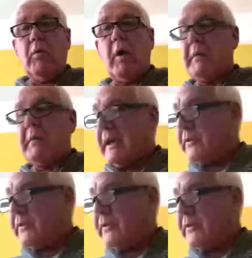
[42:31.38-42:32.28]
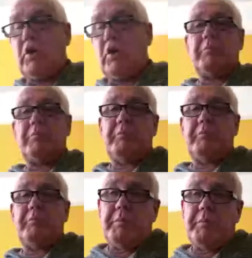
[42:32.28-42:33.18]
What makes them a good
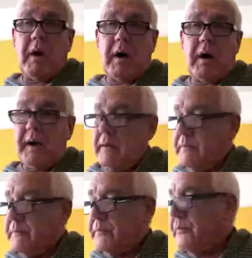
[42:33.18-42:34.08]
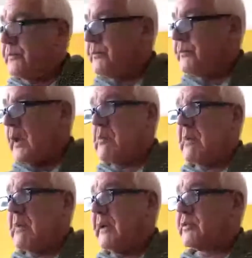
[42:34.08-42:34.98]
buy
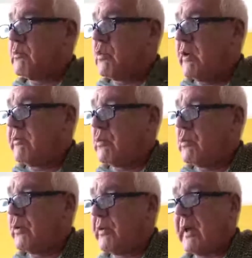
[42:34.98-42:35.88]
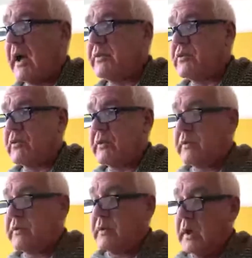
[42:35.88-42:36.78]
and makes them worth more than the
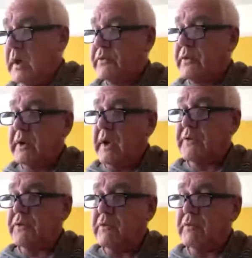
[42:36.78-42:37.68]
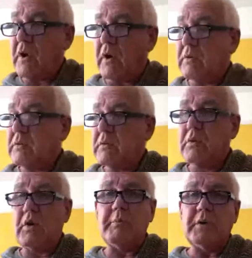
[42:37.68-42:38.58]
100 is that, yes, you've got
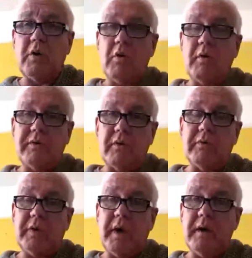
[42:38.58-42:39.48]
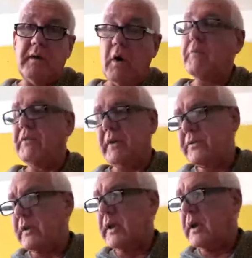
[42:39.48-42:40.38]
common coins on there,
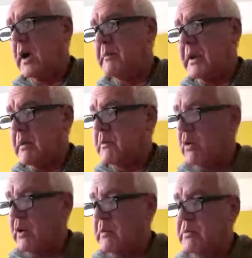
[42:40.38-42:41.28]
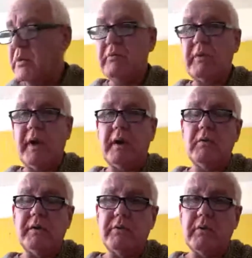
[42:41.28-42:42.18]
obviously. I mean, I'm not going to put rare
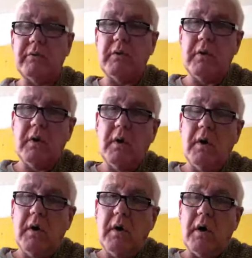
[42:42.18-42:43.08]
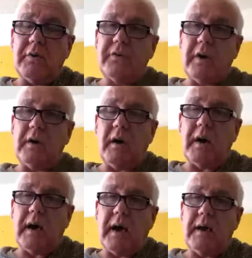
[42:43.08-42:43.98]
coins on a sheet
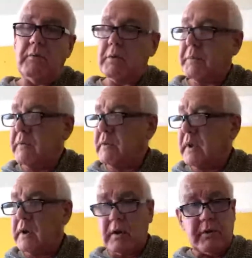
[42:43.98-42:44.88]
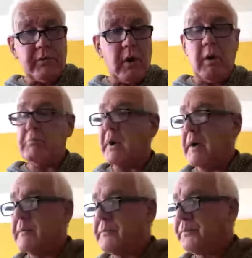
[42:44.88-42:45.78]
like that. It would be ridiculous.
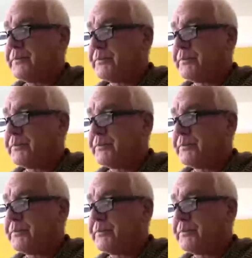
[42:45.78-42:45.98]
But,